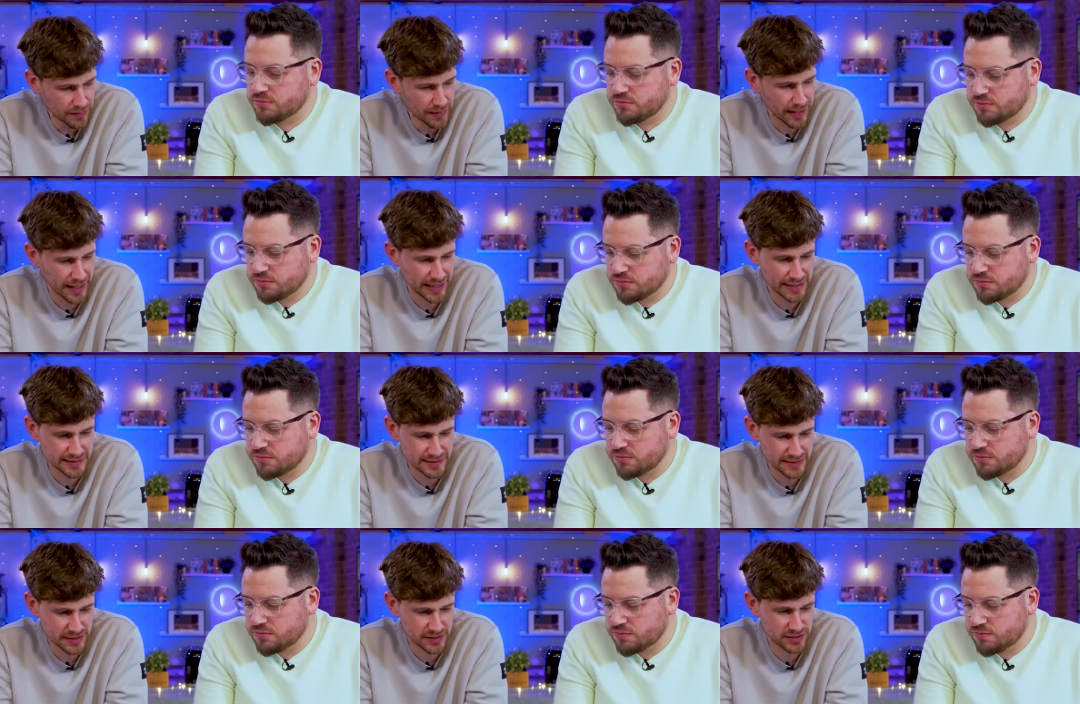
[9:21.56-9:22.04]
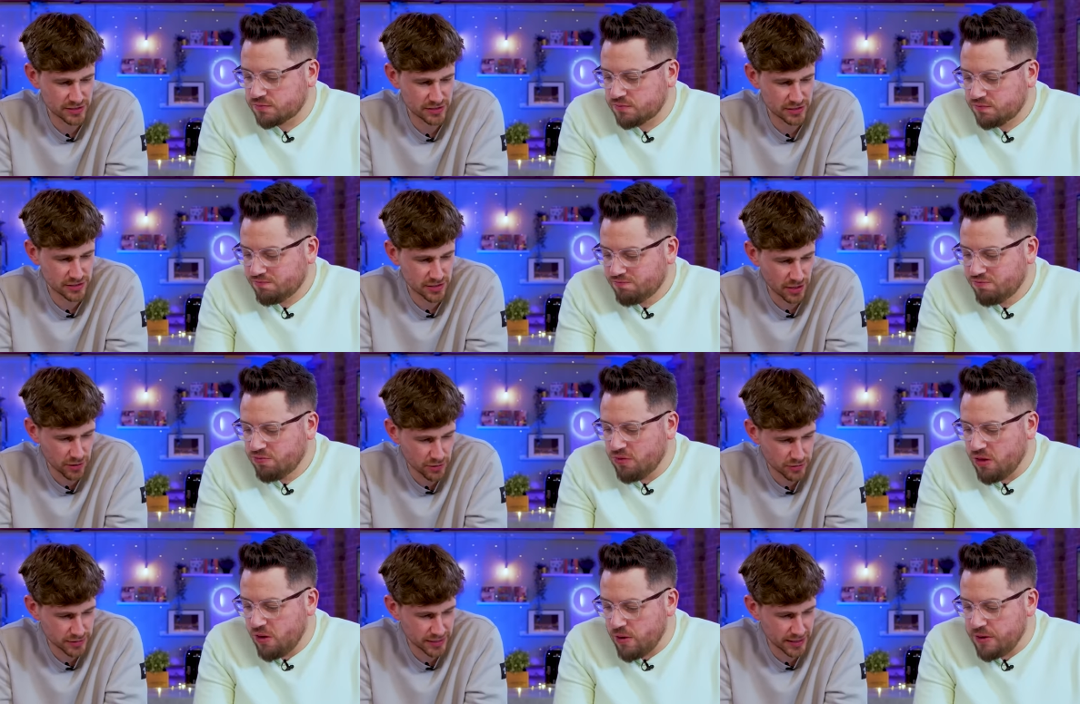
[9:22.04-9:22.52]
Speaker 1: That is
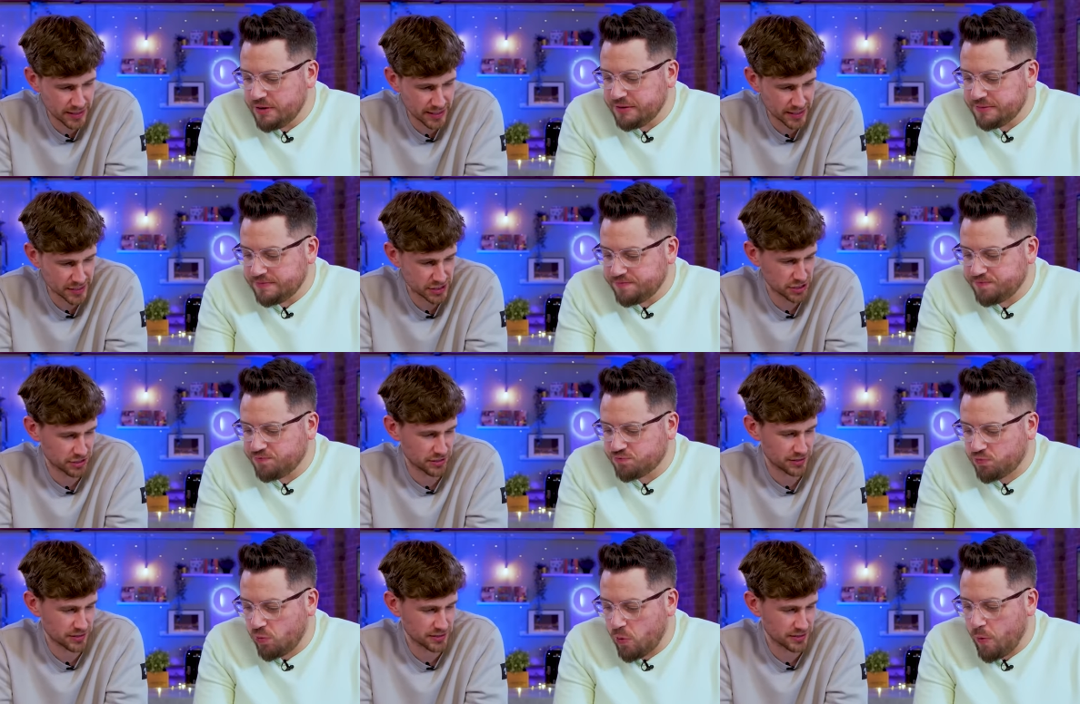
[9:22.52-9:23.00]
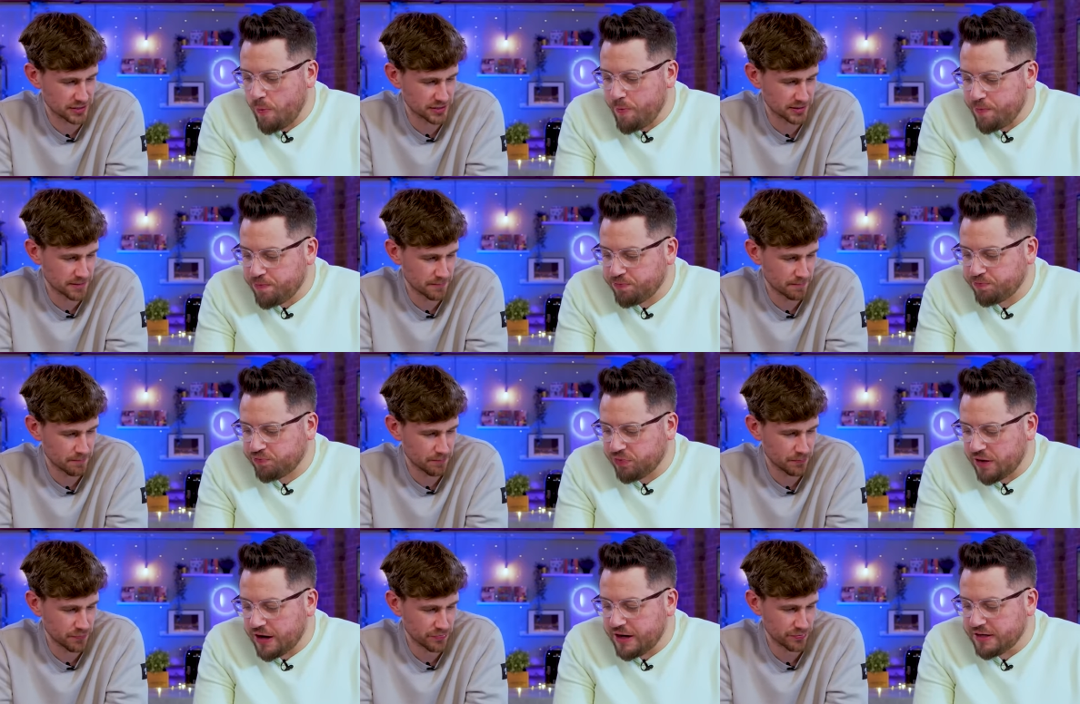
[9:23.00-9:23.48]
so
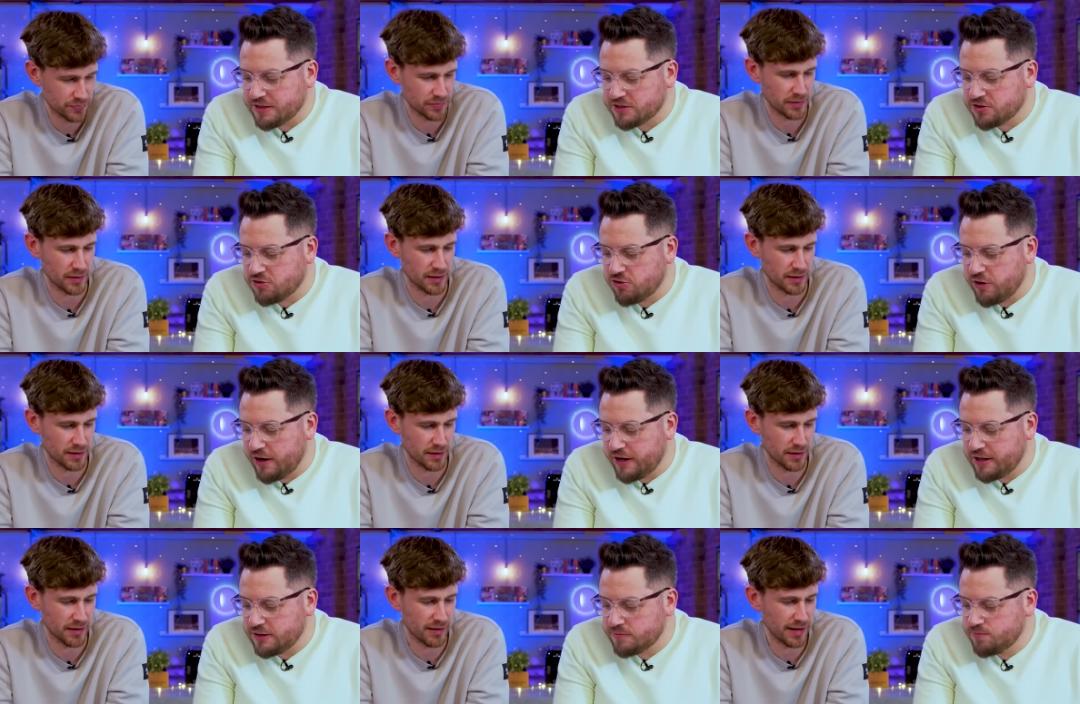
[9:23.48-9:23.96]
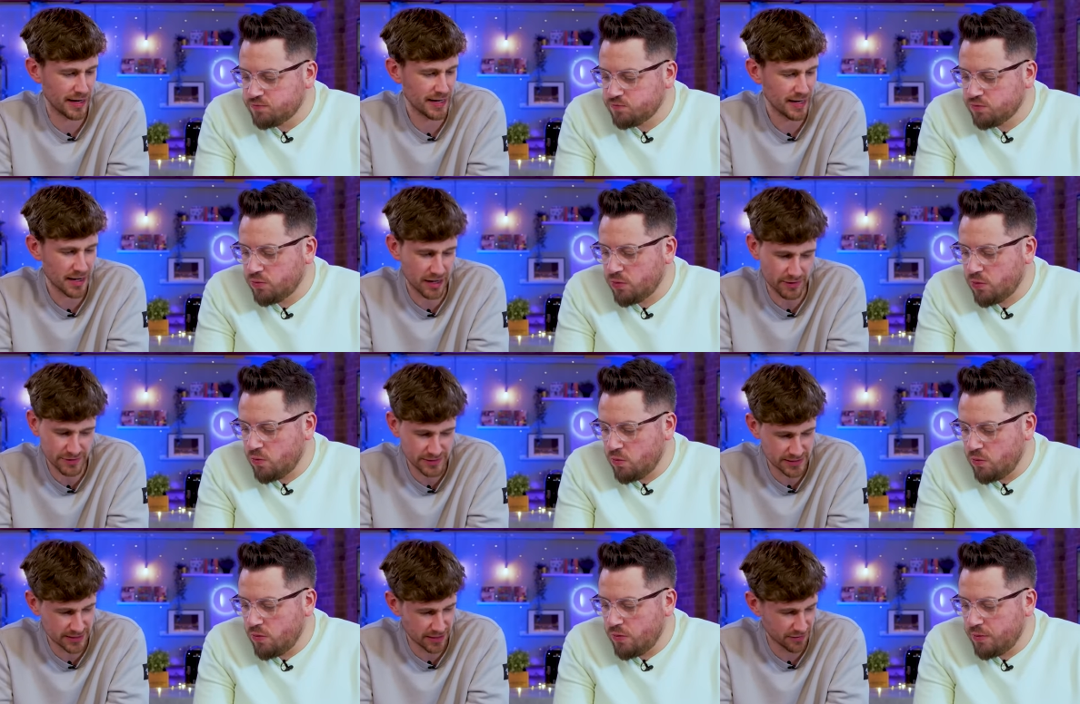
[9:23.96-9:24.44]
delicious. It's great. I
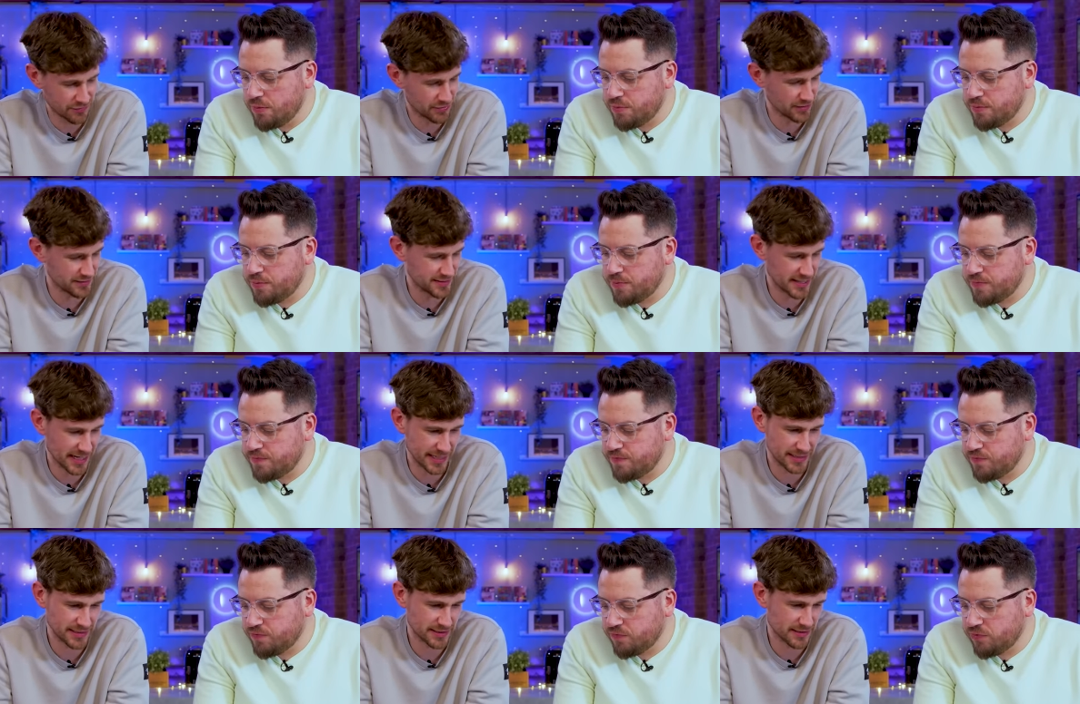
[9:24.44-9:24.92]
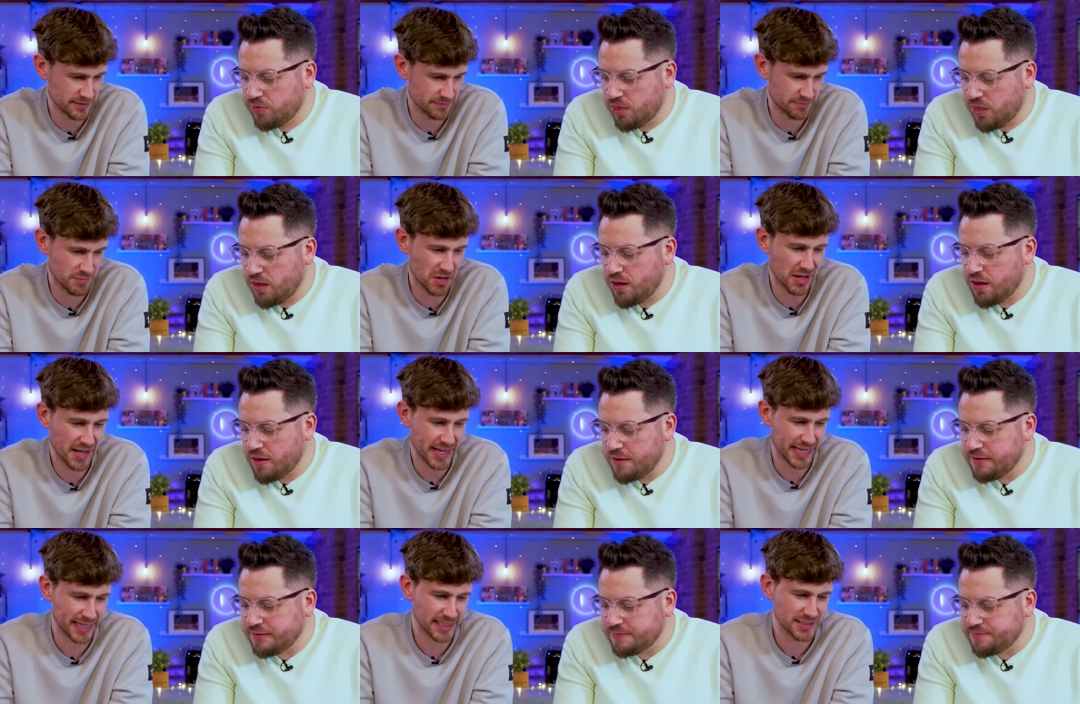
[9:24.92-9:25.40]
love stuff that tastes
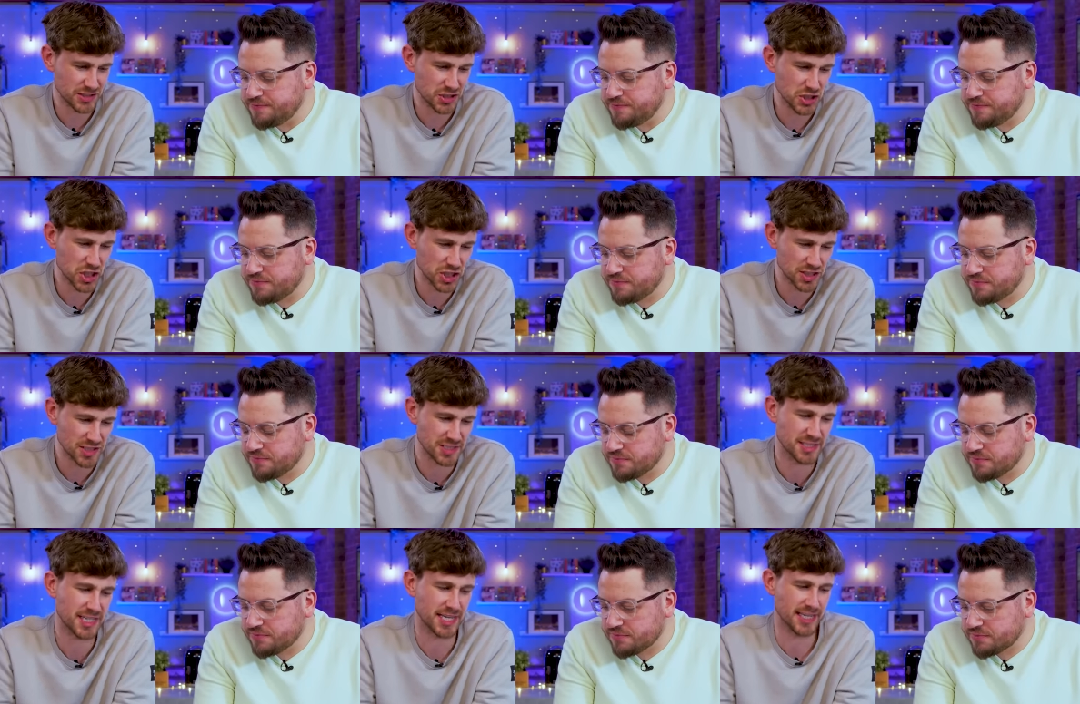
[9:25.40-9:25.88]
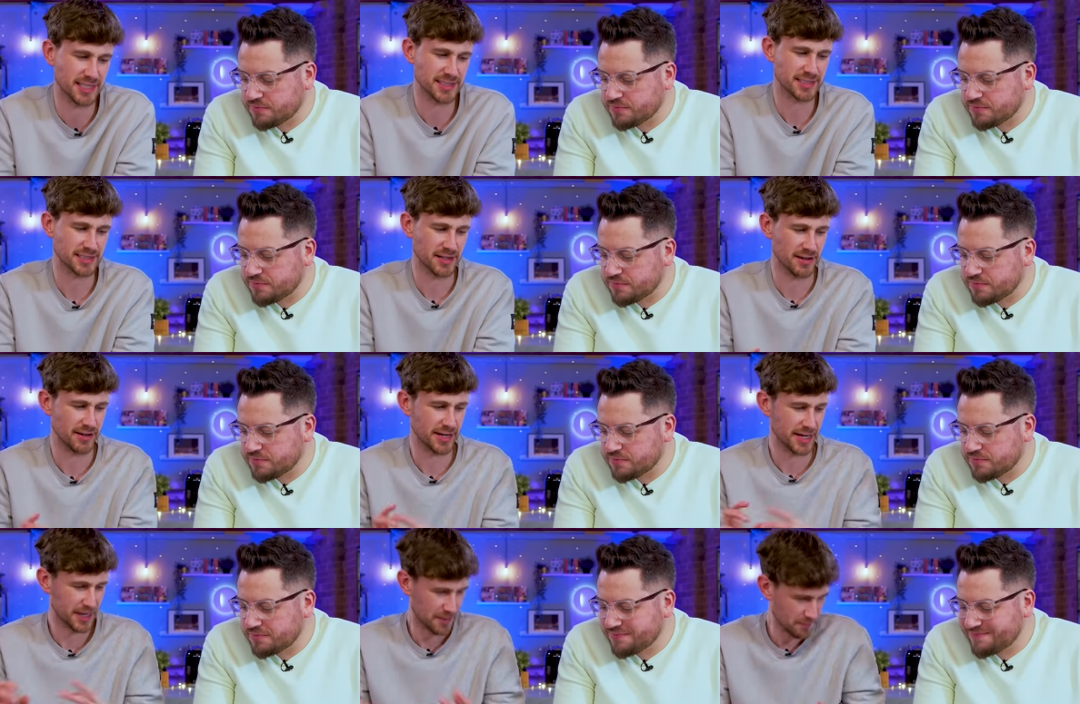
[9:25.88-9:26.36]
like it just
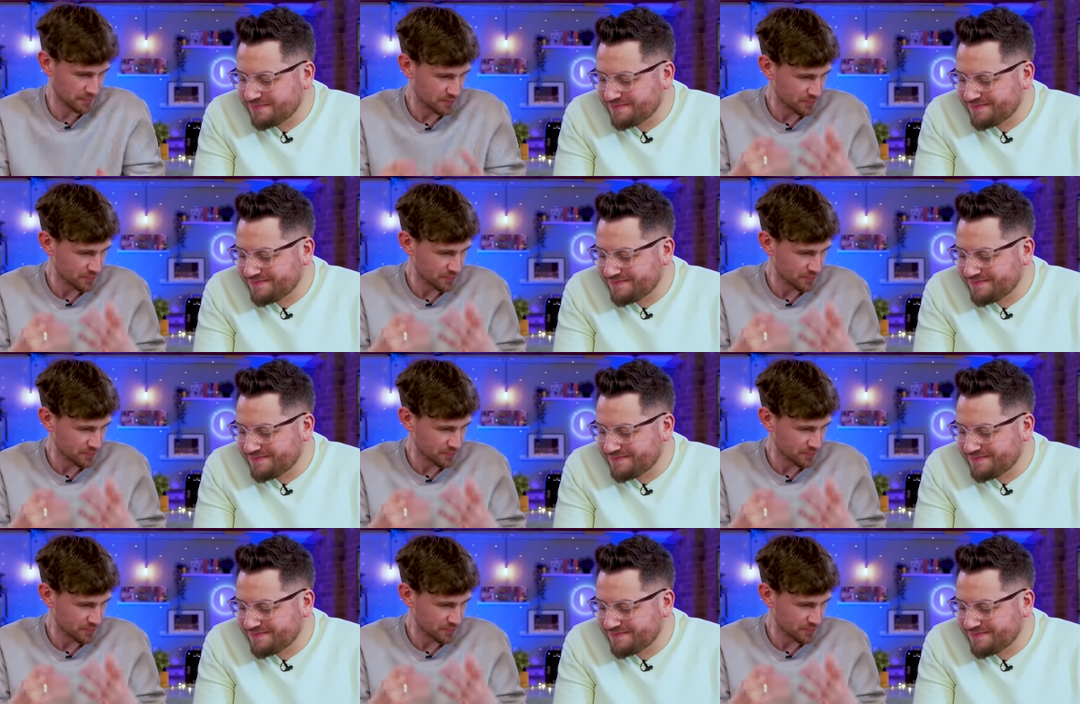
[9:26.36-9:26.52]
tastes like